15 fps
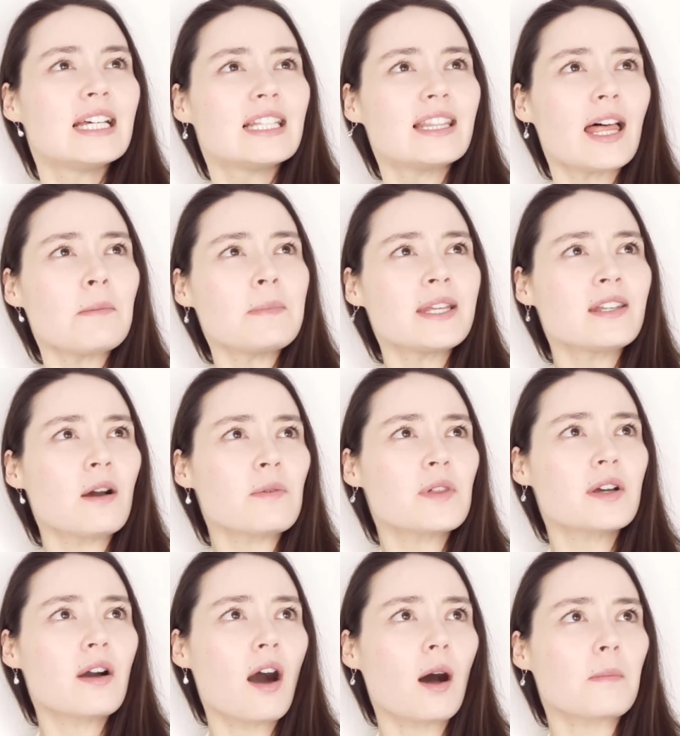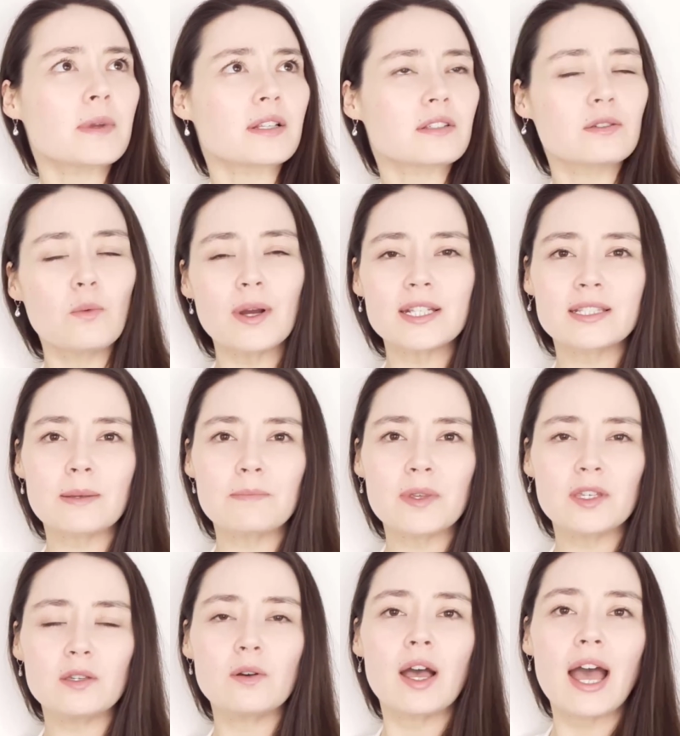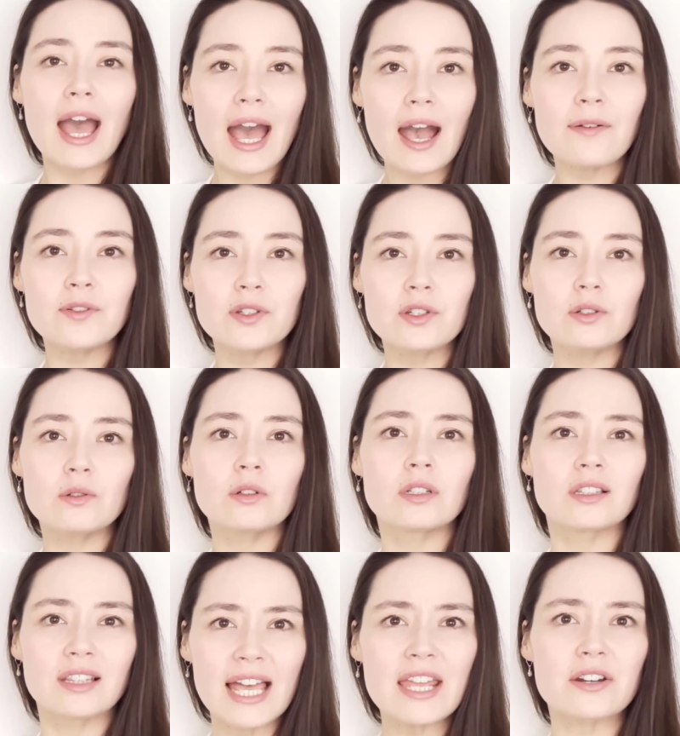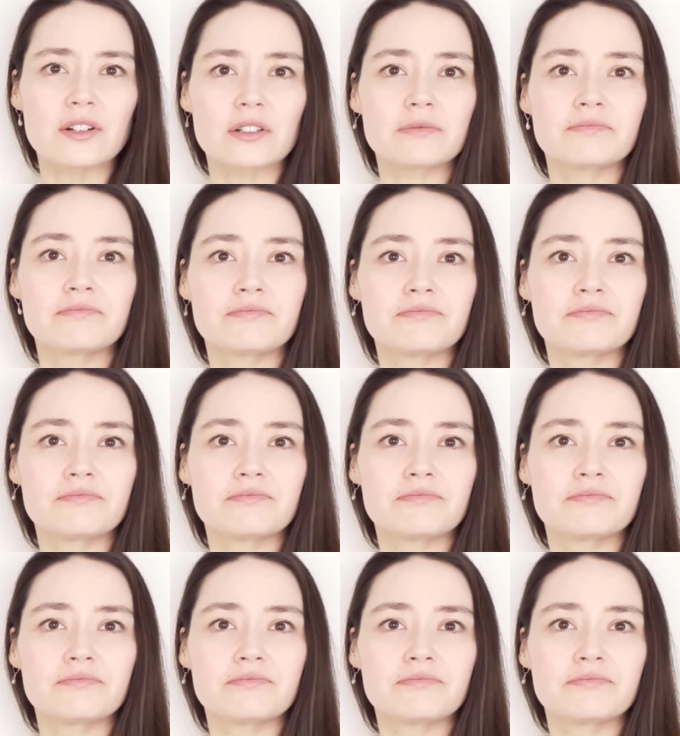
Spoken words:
Let me know in the comments, what's something you have to do later?